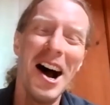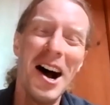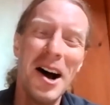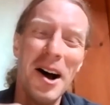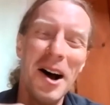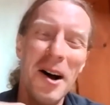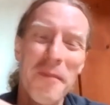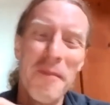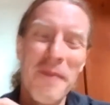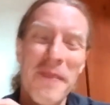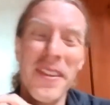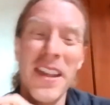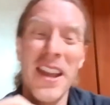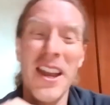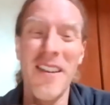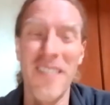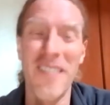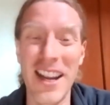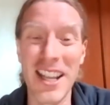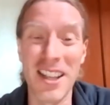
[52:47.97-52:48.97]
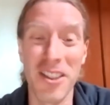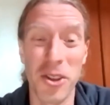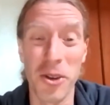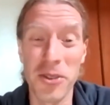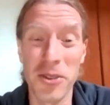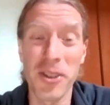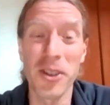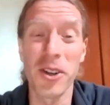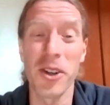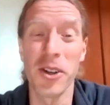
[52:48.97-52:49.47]
um, right?
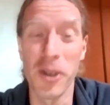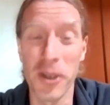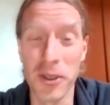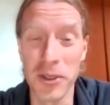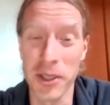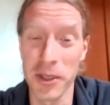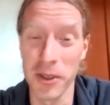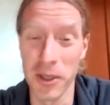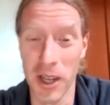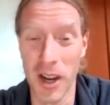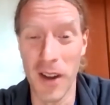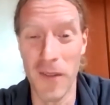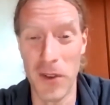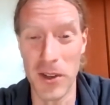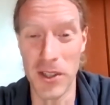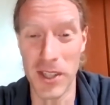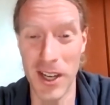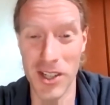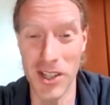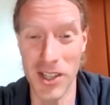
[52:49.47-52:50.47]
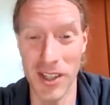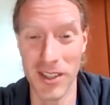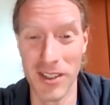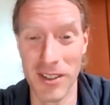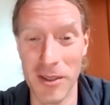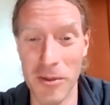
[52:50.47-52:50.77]
Those are cultural conversations.